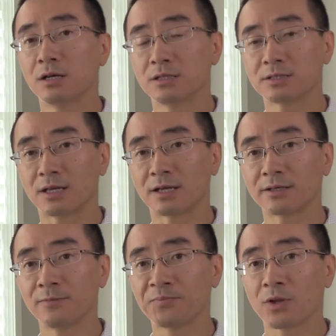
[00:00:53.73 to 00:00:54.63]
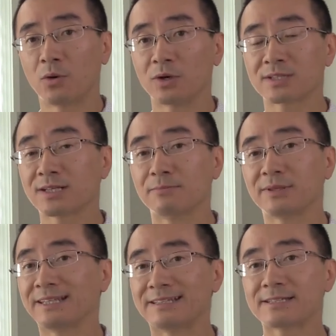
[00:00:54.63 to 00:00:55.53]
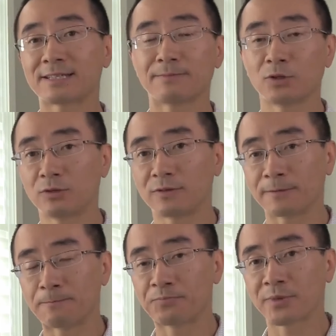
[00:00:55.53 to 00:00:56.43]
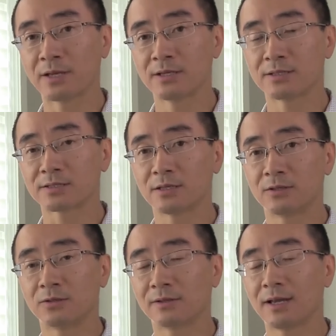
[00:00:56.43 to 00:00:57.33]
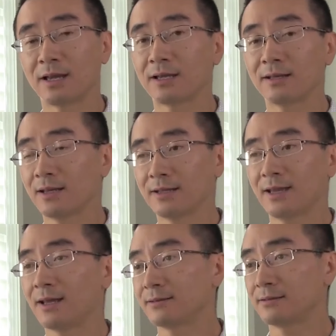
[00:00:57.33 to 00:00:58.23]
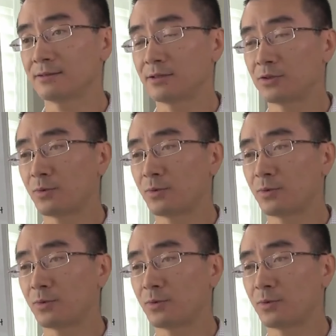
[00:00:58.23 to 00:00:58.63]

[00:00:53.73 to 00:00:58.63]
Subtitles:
sound, or it's completely skipped over. So, and you're